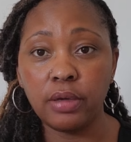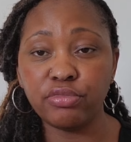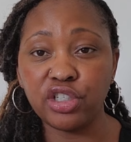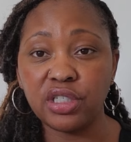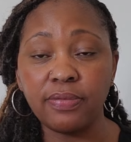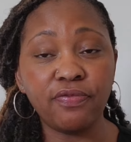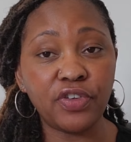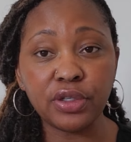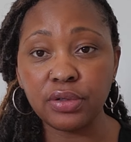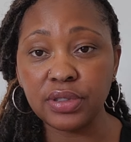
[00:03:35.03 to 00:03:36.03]
just some
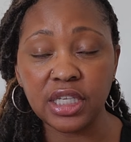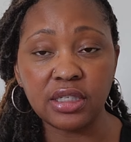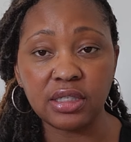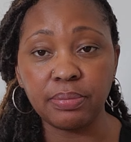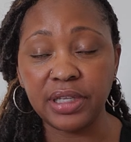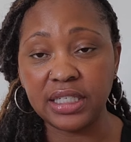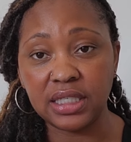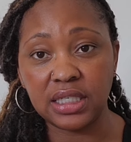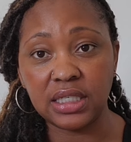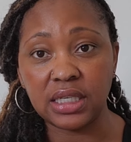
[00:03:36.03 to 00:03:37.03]
fills in some
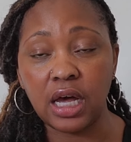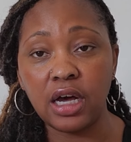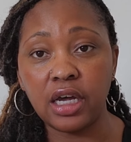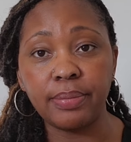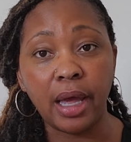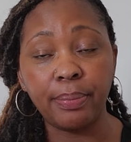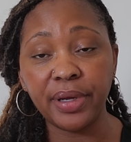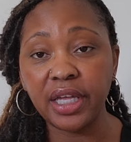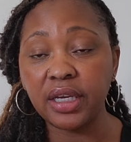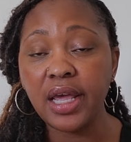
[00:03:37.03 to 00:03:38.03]
places on my
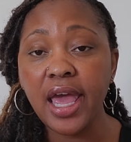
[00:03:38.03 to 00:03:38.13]
butt.